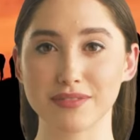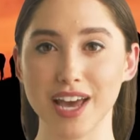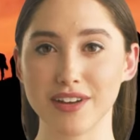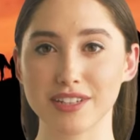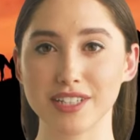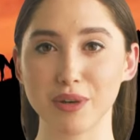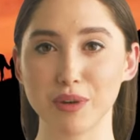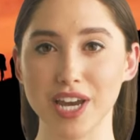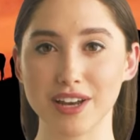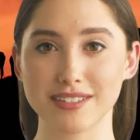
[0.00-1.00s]
Having
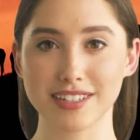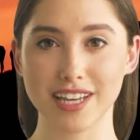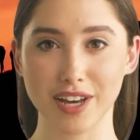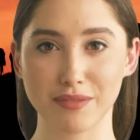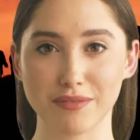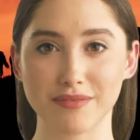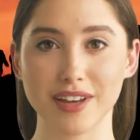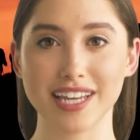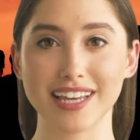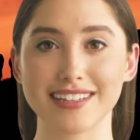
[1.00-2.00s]
nowhere else to go,
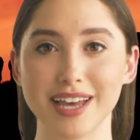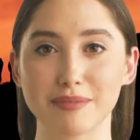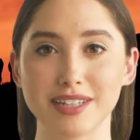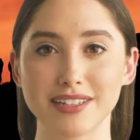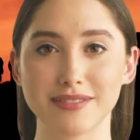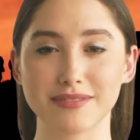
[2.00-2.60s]
Billy accepted.